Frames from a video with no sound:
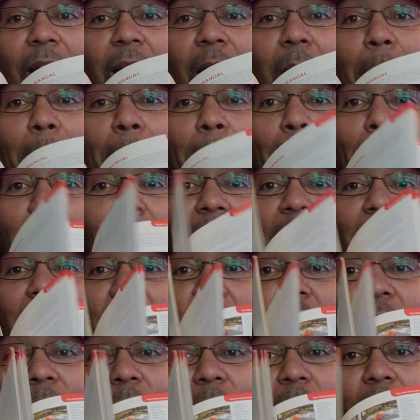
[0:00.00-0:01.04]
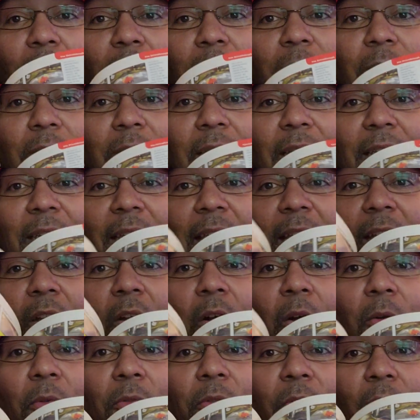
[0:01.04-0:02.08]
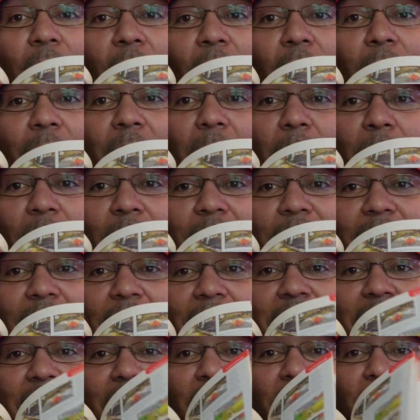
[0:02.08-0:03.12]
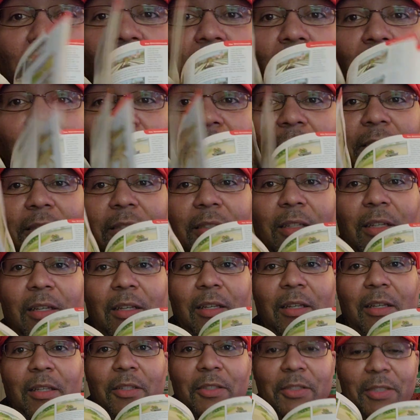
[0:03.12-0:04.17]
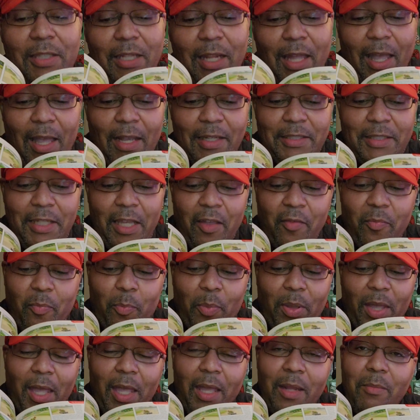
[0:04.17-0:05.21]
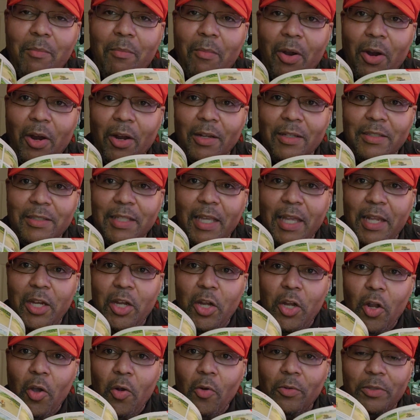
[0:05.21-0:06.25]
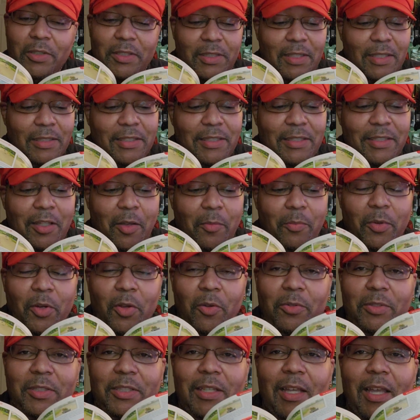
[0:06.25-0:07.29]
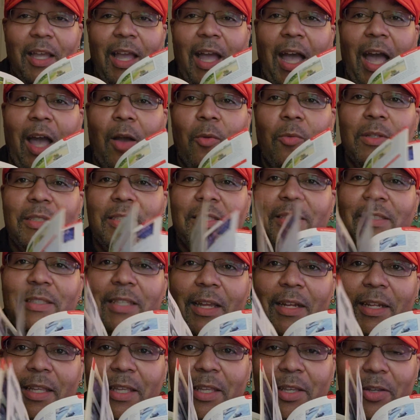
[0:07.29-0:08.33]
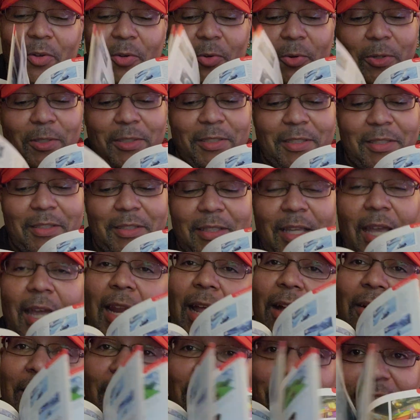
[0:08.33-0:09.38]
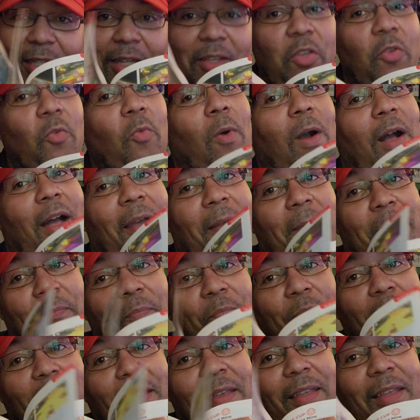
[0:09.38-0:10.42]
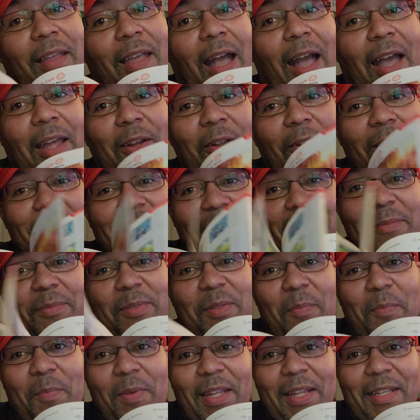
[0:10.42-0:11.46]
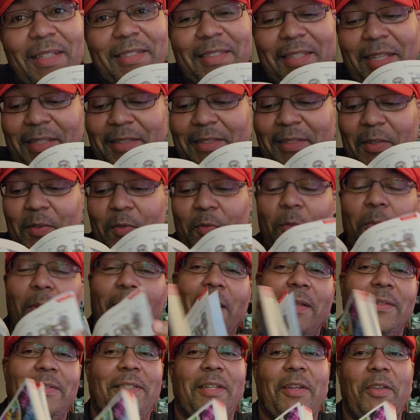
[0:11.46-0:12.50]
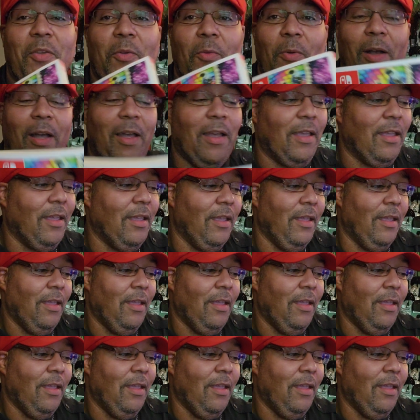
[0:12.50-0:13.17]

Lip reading: a manual that they go through, memorization of karts? You see, I actually have pen marks and notes and sub-notes. I was studying courses, and I'll tell you why. I know this seems a bit excessive, but I'll tell you why.